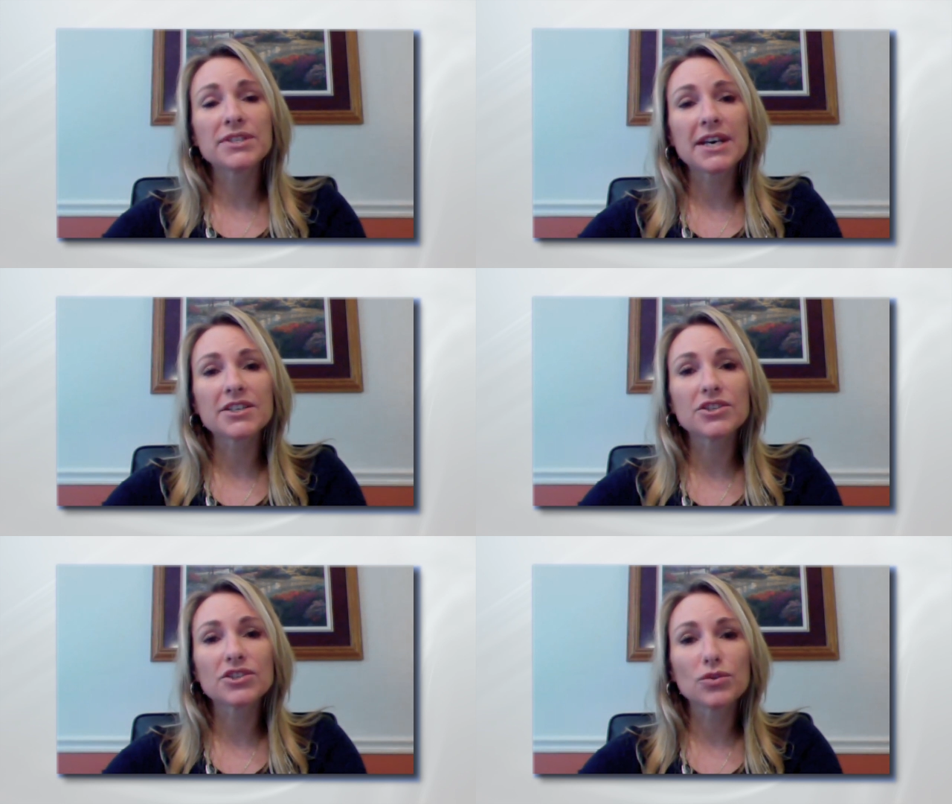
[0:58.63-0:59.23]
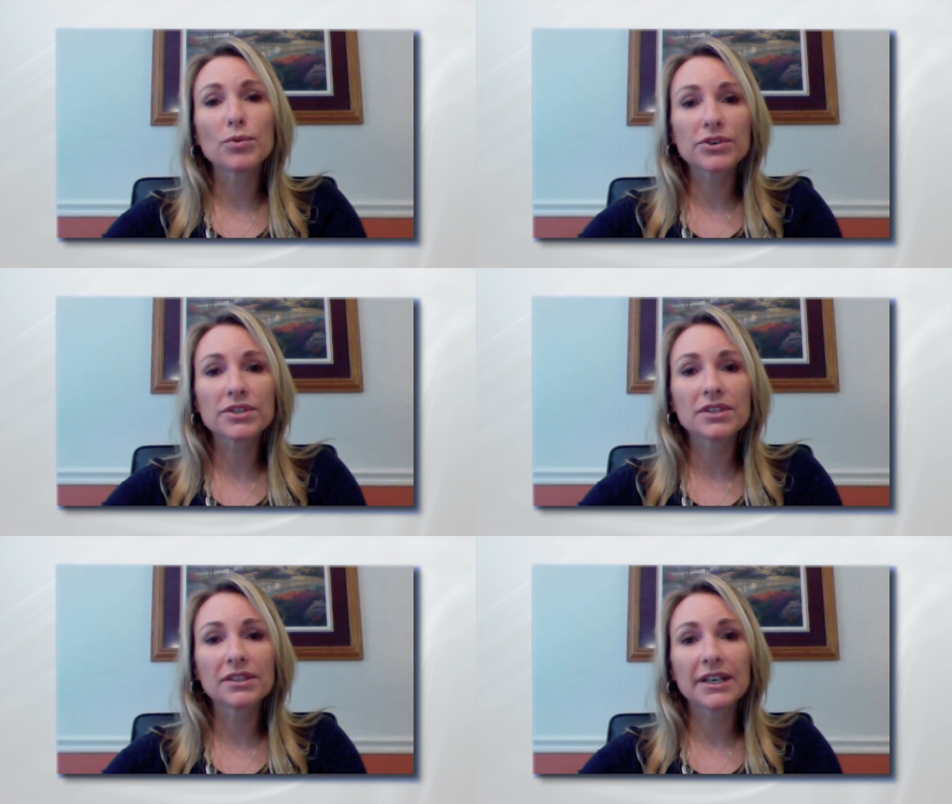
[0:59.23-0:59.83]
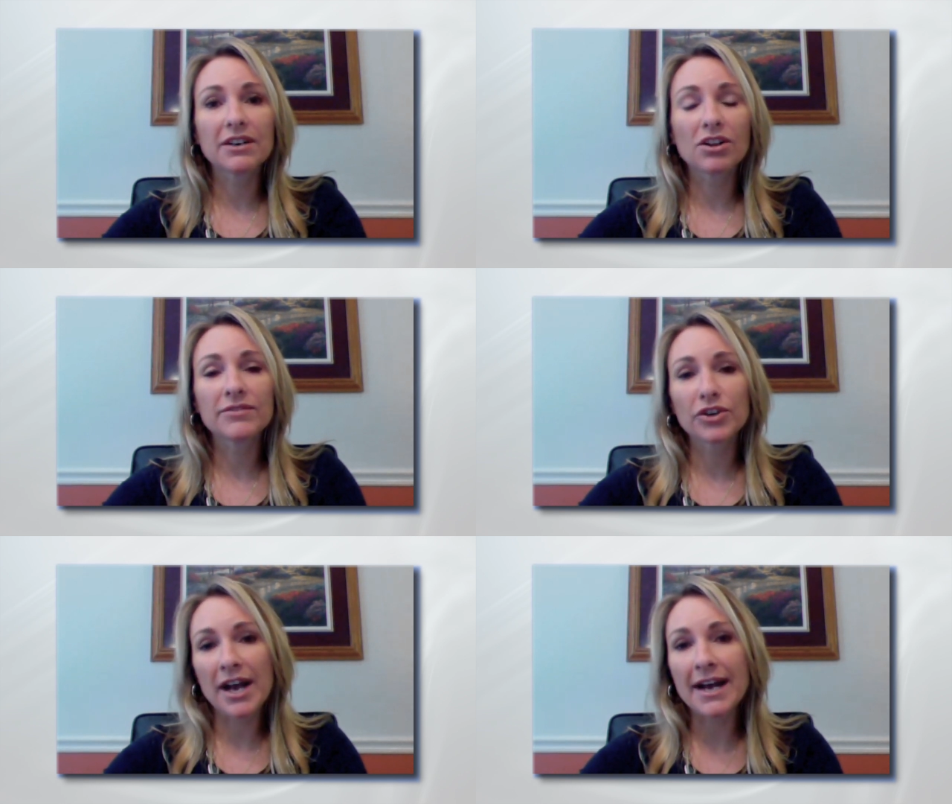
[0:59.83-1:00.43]
it protects you personally
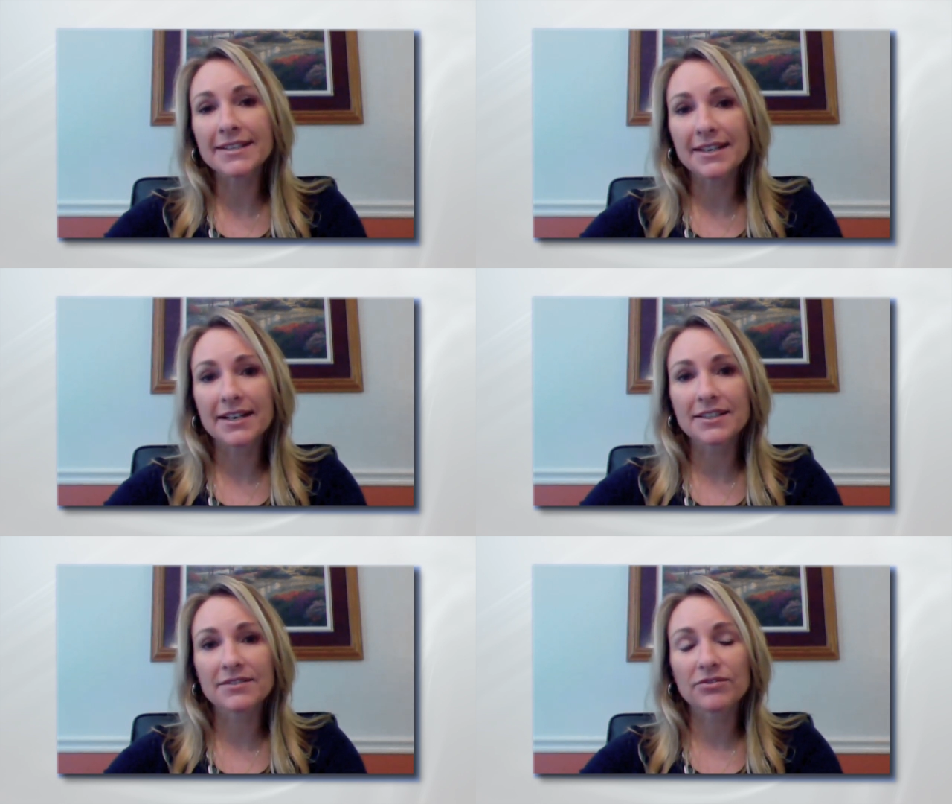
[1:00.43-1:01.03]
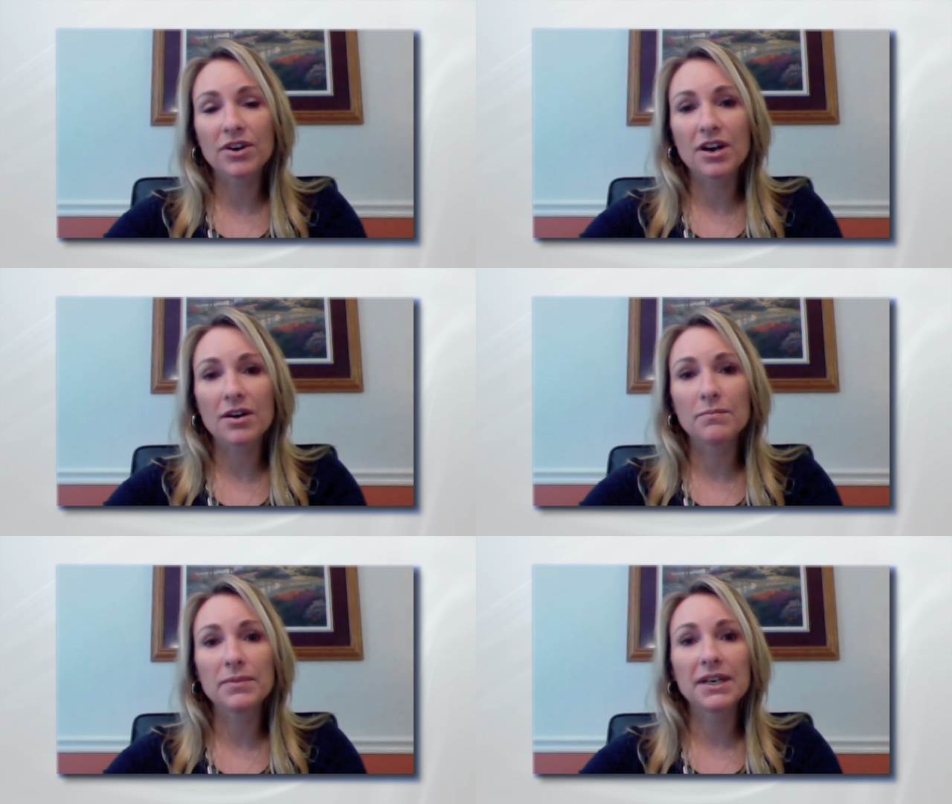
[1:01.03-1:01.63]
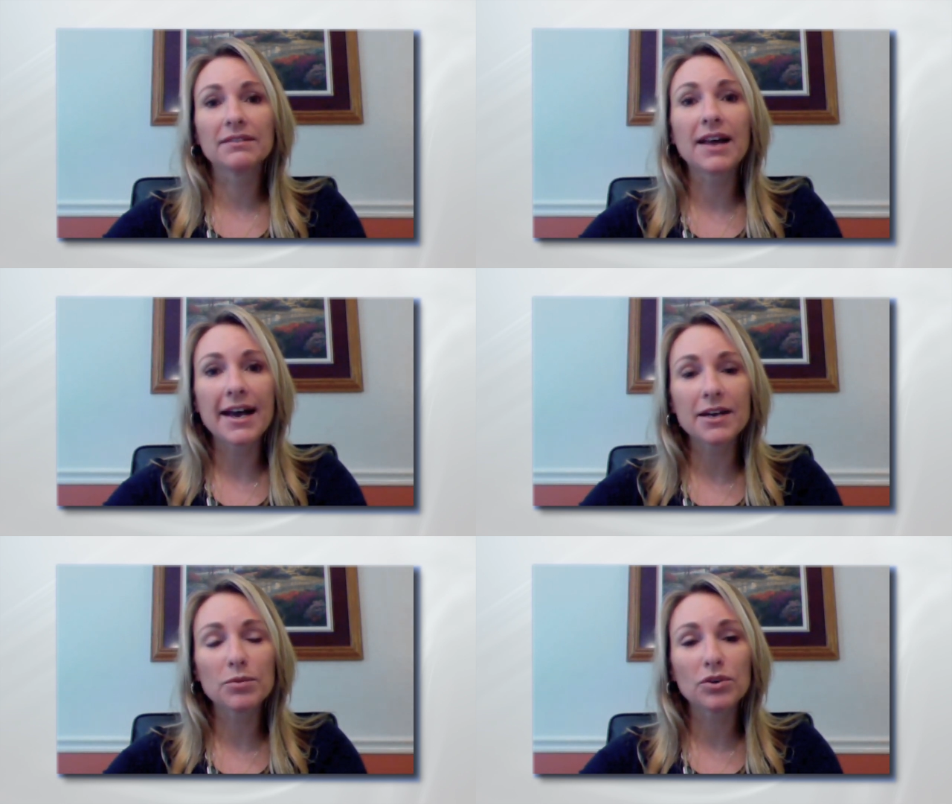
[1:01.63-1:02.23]
and all of your assets from being
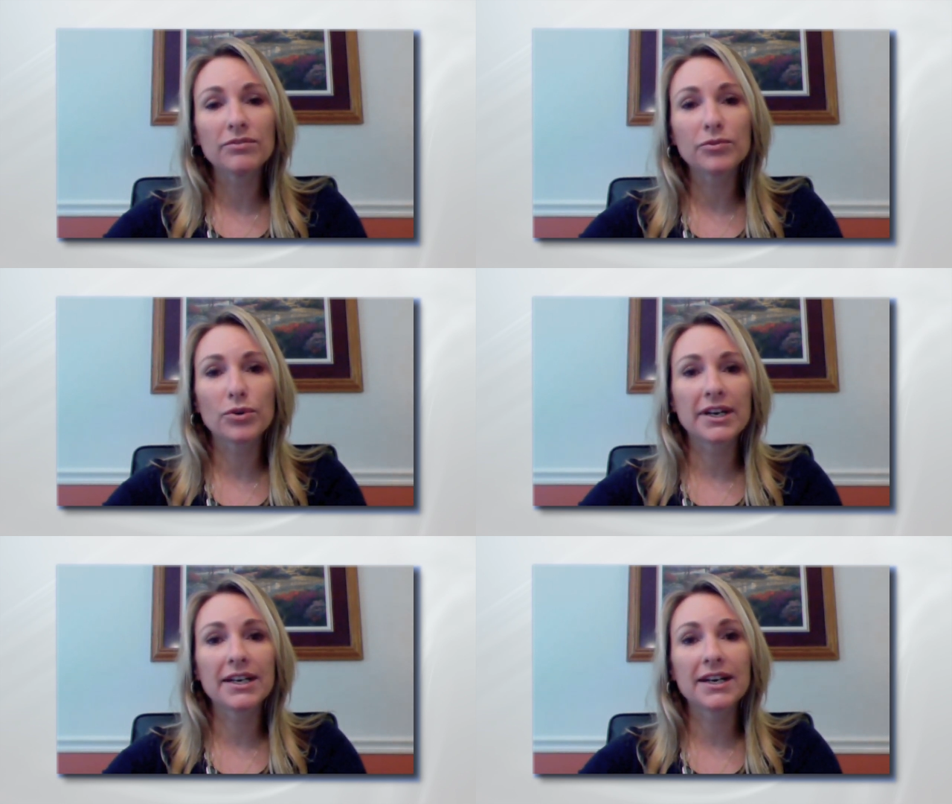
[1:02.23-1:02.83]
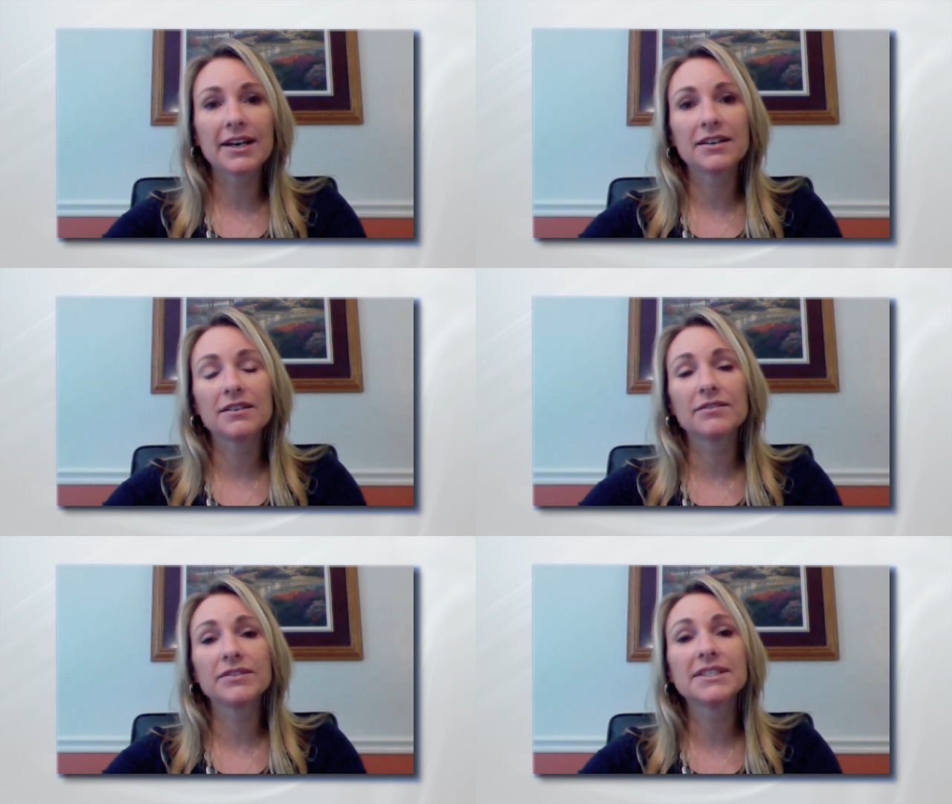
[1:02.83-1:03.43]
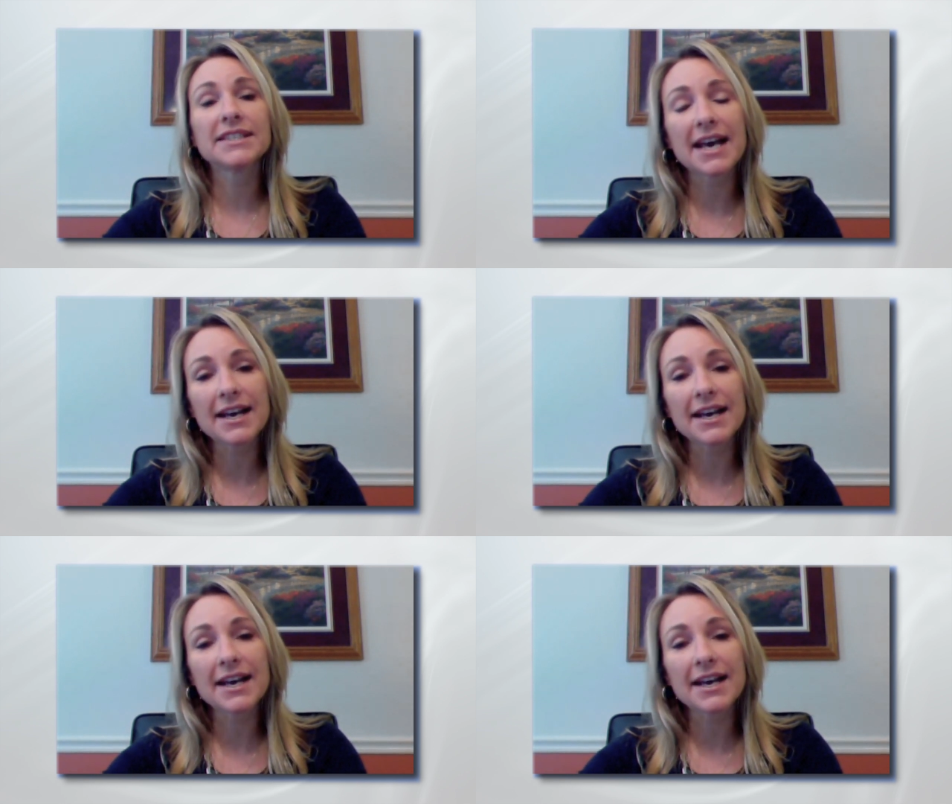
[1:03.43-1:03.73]
liable for any kind of